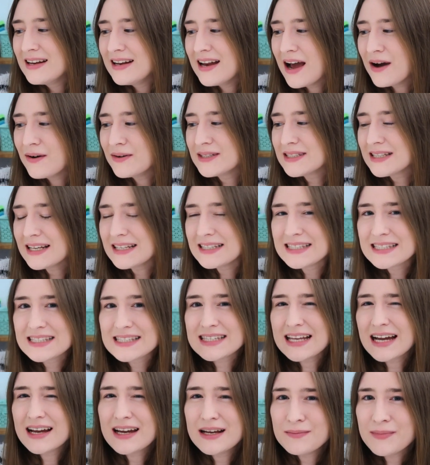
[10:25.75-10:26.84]
Now it's like
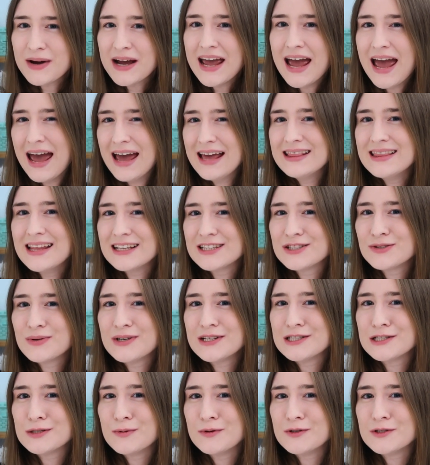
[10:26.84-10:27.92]
stuck in my head. That's what
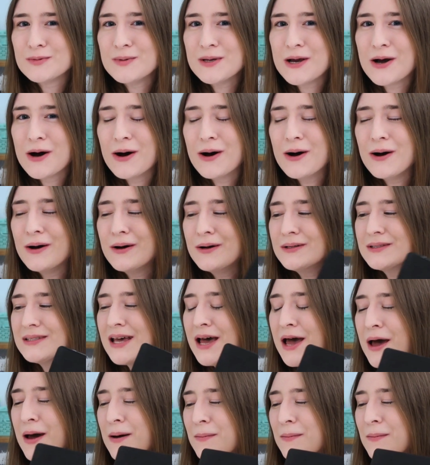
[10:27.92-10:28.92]
it's supposed to be called.